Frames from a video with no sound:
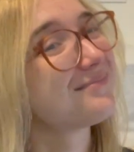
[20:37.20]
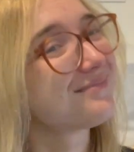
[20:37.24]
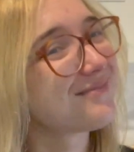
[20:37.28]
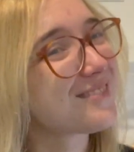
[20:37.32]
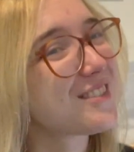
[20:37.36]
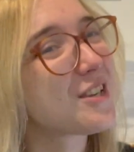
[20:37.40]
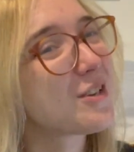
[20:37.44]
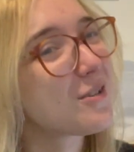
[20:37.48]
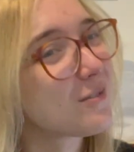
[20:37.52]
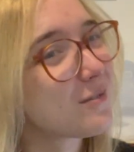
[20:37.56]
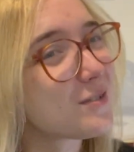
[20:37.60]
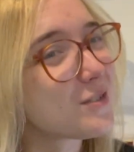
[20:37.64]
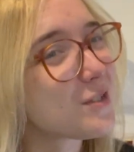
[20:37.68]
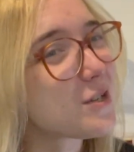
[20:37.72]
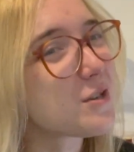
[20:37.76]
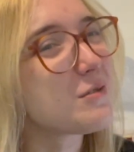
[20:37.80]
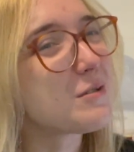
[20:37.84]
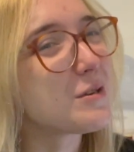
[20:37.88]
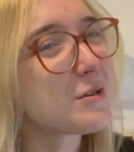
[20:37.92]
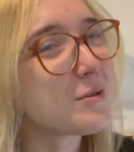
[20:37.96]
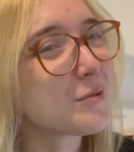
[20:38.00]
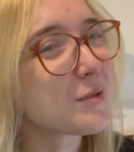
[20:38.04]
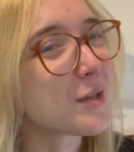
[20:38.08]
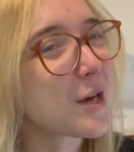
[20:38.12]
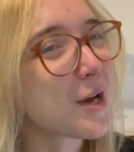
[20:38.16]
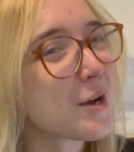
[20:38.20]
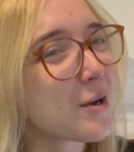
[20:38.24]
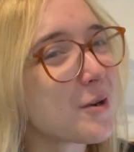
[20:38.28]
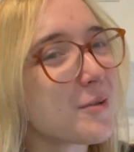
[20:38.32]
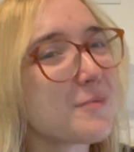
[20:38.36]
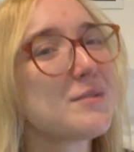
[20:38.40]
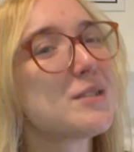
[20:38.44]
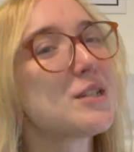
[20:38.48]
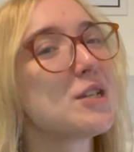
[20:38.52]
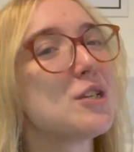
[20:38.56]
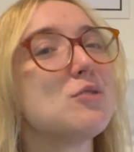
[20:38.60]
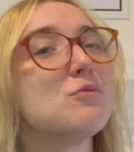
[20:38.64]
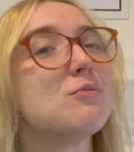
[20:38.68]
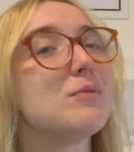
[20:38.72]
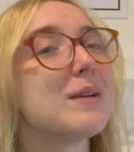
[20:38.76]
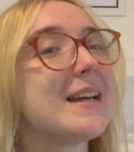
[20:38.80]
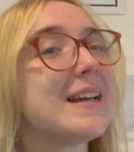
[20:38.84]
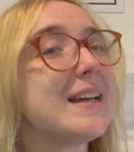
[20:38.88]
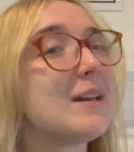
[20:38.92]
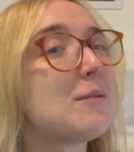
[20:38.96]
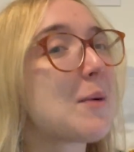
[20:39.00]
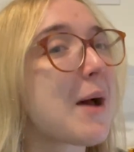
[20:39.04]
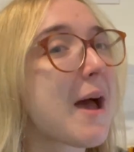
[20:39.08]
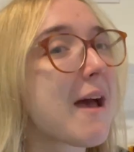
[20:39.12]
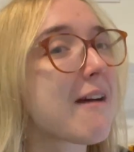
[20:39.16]
do, do you though? Do you
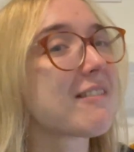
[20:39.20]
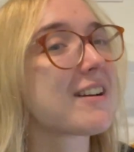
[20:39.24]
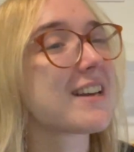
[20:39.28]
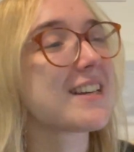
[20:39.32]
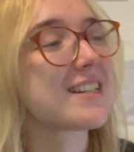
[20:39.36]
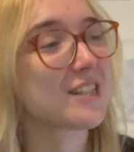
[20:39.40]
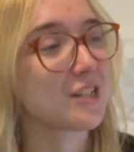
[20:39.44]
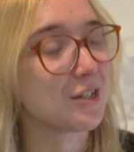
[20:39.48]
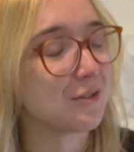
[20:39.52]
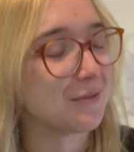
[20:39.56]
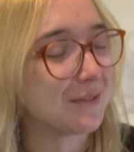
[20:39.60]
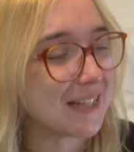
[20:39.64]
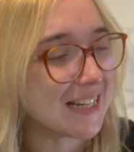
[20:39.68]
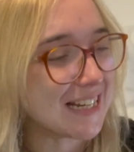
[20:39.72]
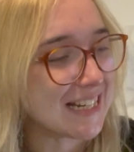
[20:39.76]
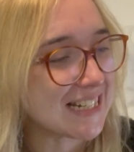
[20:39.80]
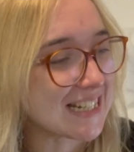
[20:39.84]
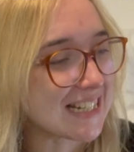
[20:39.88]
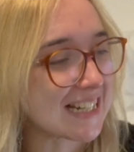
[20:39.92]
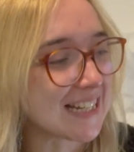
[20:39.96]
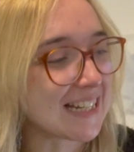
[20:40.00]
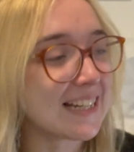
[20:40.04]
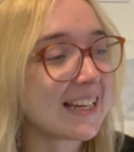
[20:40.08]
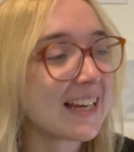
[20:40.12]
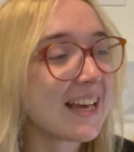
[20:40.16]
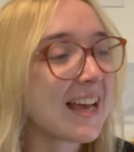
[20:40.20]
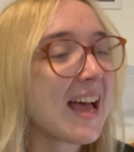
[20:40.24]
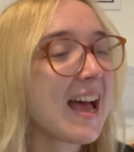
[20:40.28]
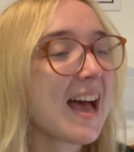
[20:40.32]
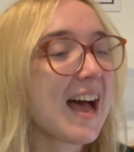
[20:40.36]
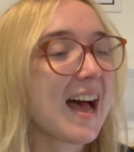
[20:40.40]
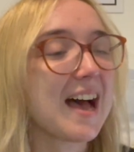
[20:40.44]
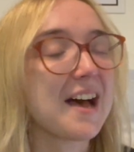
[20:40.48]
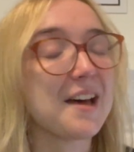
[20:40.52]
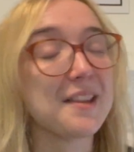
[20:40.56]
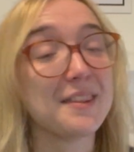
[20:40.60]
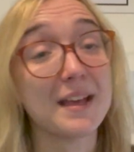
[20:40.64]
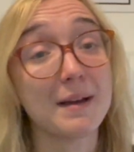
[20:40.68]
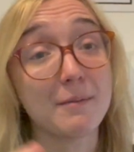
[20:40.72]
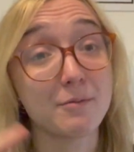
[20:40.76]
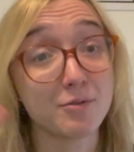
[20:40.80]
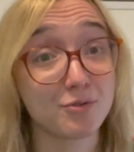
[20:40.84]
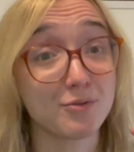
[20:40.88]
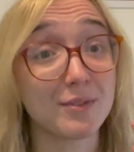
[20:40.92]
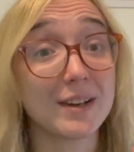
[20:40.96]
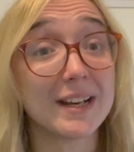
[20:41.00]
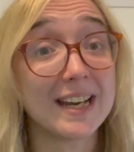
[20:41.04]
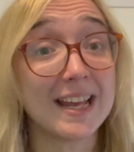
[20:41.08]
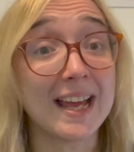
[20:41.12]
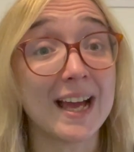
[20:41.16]
really wear it? Do you need it? And that was
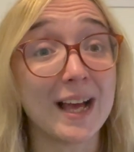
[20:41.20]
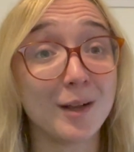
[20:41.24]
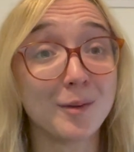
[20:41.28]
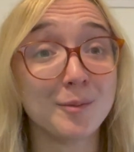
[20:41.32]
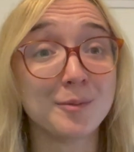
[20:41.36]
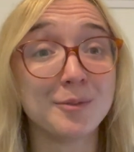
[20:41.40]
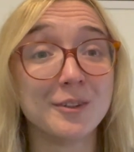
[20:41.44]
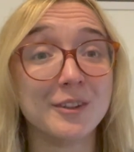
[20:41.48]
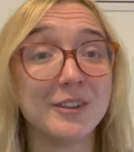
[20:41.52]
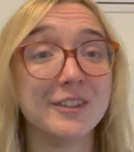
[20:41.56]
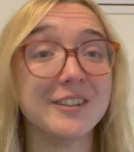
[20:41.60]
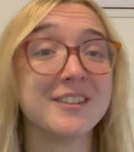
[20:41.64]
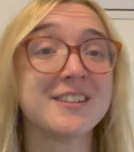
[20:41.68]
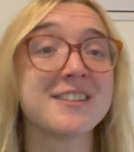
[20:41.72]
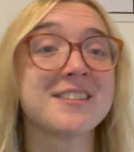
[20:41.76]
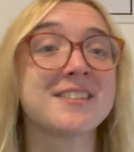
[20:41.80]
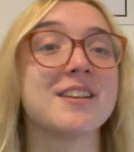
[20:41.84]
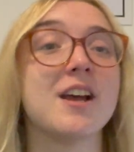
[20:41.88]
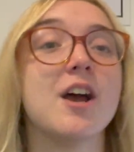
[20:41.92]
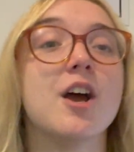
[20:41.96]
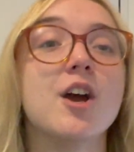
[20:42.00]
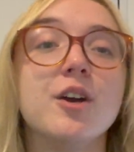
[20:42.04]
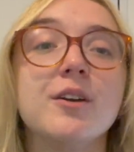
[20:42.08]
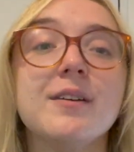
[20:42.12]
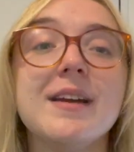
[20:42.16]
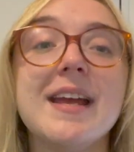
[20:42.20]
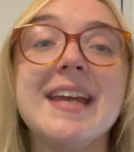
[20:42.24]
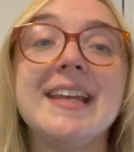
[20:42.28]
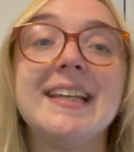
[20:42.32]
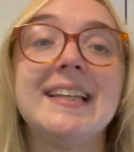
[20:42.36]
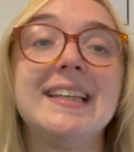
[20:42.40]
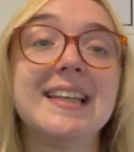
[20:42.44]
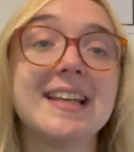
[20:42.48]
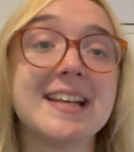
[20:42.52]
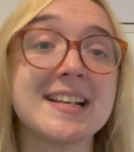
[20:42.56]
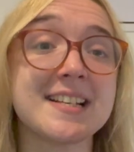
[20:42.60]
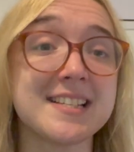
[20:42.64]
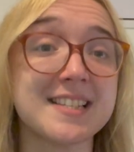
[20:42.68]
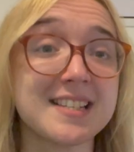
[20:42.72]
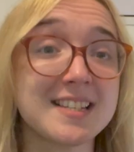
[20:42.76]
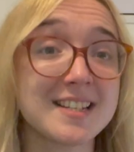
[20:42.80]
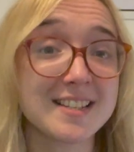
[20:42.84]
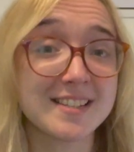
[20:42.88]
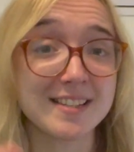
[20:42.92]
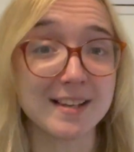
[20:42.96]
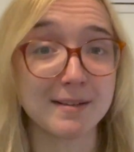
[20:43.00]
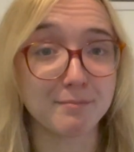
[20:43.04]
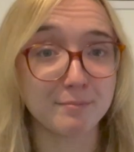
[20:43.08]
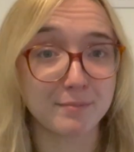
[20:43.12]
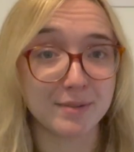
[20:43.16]
really helpful. So enlist
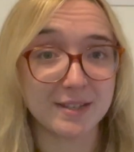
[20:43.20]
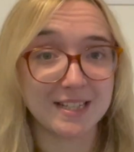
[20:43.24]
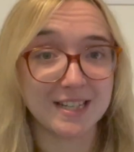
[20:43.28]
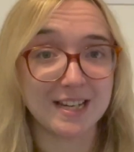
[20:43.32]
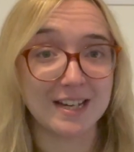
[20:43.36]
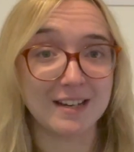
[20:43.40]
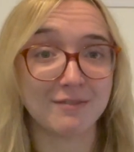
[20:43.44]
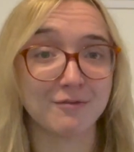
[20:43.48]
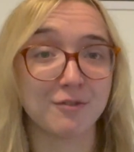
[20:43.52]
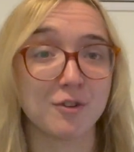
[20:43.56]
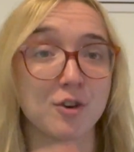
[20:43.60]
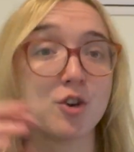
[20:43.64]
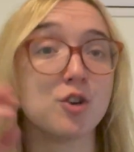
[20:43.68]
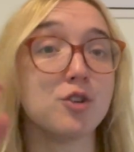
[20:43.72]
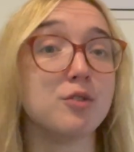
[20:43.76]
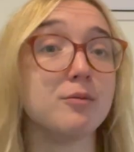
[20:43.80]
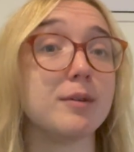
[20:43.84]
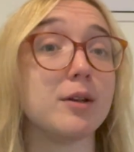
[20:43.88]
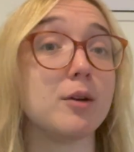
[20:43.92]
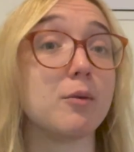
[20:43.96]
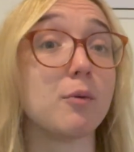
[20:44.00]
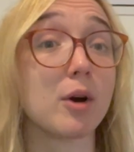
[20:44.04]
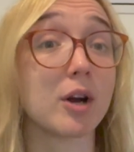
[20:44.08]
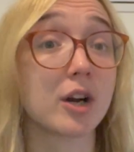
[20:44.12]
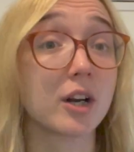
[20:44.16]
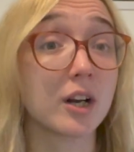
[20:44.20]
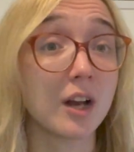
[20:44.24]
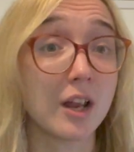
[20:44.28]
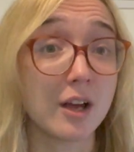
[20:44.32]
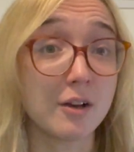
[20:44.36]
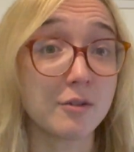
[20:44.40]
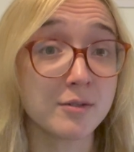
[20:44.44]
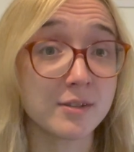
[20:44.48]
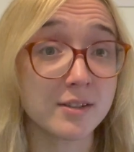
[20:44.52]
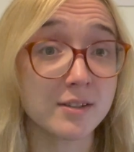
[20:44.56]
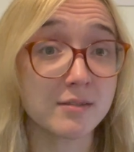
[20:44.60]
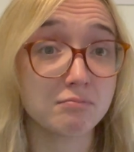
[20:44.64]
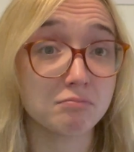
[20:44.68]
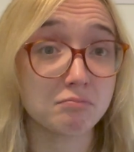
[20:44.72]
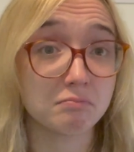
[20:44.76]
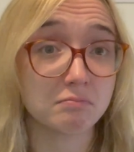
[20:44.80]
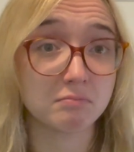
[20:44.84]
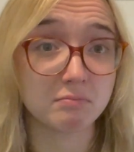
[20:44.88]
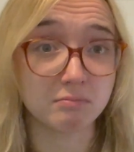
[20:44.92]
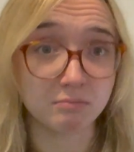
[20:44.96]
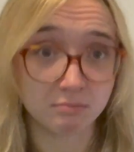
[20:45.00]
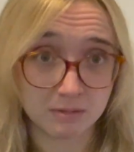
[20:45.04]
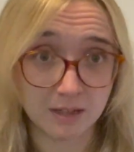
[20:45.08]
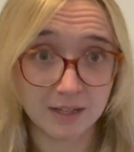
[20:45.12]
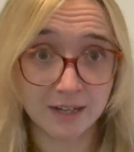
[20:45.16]
somebody for whom you are close,
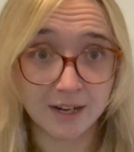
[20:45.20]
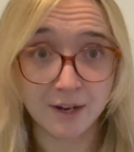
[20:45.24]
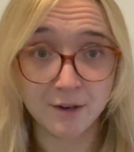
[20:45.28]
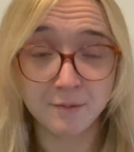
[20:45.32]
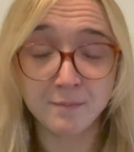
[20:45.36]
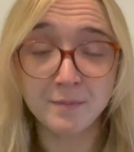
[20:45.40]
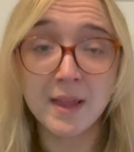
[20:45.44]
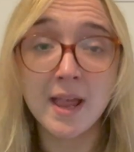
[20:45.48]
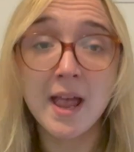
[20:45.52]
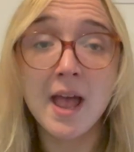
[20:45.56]
you know,